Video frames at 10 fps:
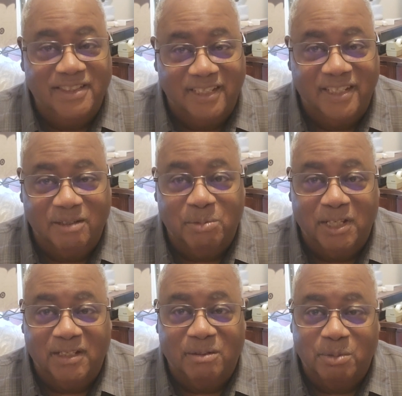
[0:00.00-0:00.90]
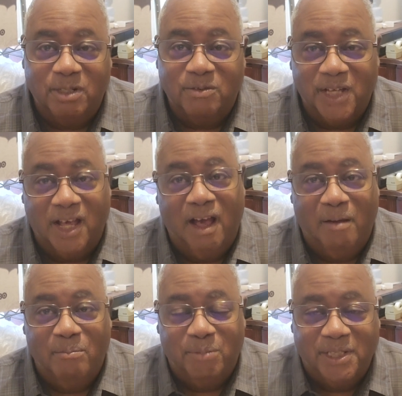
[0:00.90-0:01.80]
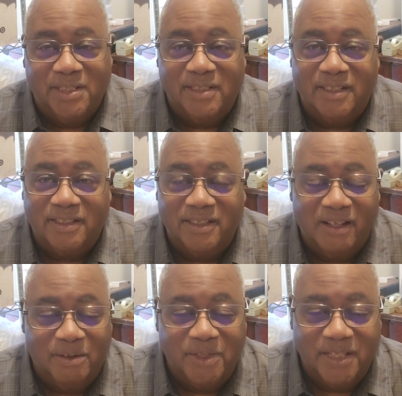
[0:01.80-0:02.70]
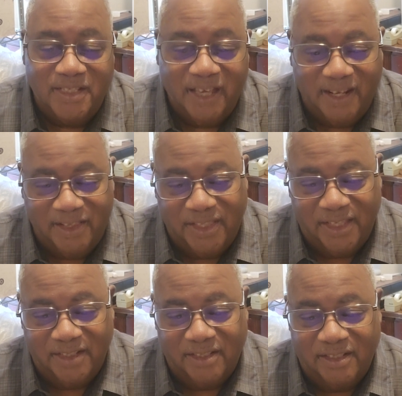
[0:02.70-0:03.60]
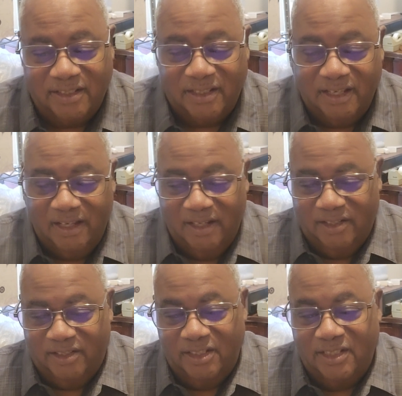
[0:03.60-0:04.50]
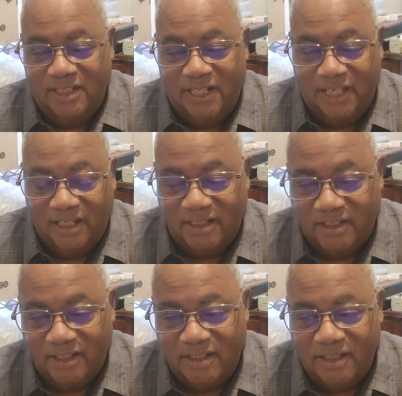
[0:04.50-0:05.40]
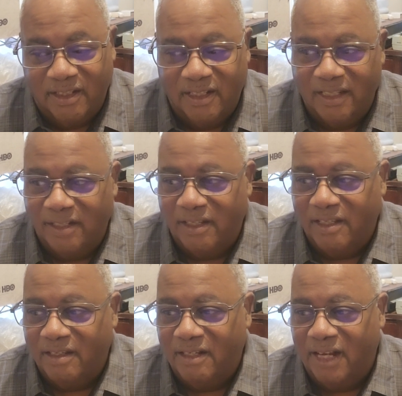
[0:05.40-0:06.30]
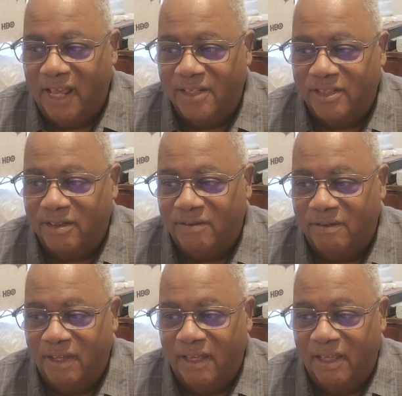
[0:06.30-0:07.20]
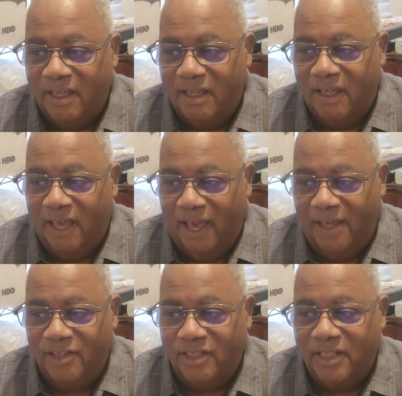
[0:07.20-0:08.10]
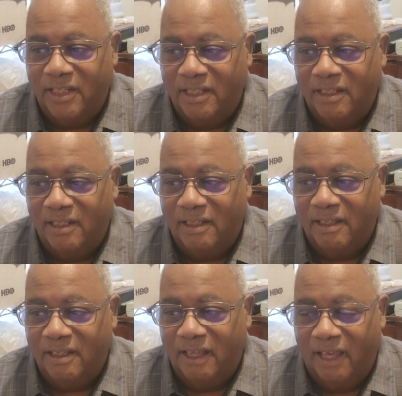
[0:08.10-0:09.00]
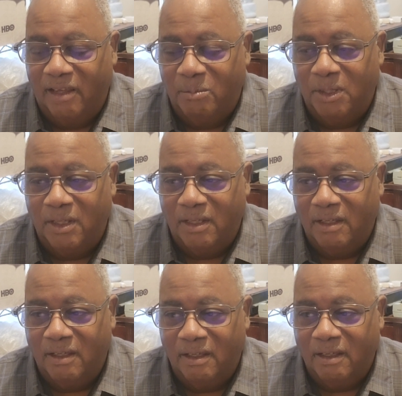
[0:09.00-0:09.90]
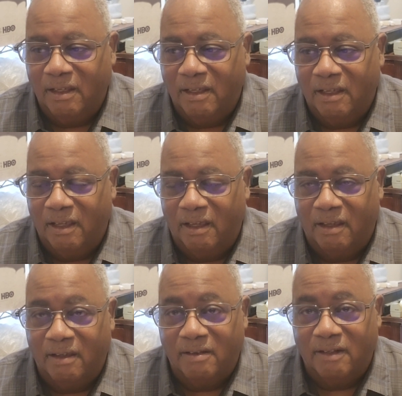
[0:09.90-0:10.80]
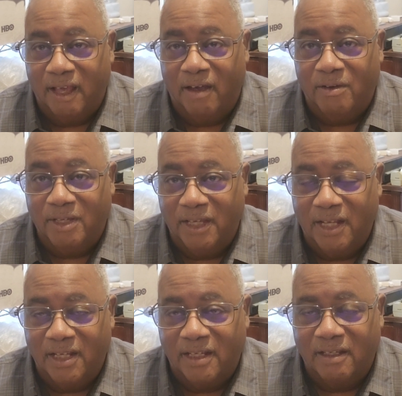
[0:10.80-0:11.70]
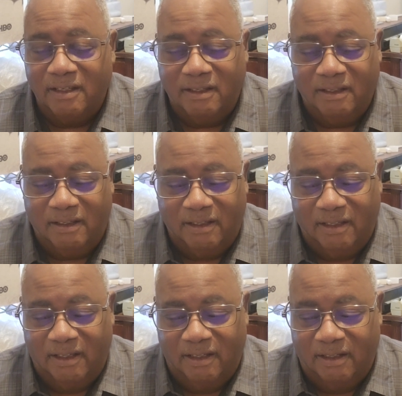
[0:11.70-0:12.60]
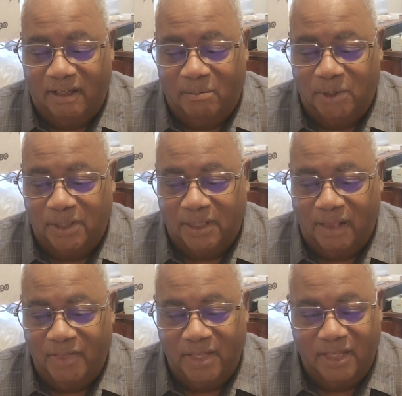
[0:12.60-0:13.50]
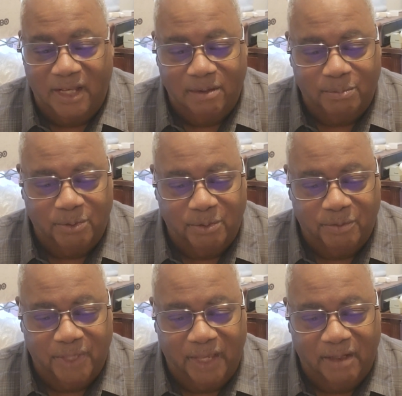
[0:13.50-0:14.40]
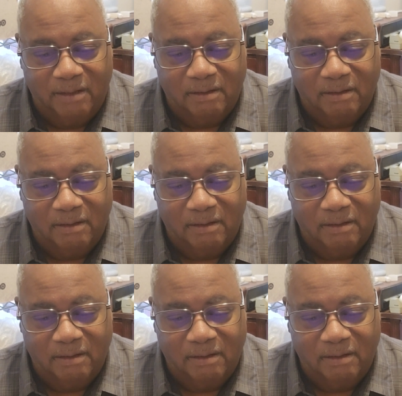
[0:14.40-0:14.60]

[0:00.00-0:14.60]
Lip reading: getting to be a little bit of a comp beast on these kind of things. She's in the class of Ashley, Amy, and now Kelly. And but I think Kelly proved that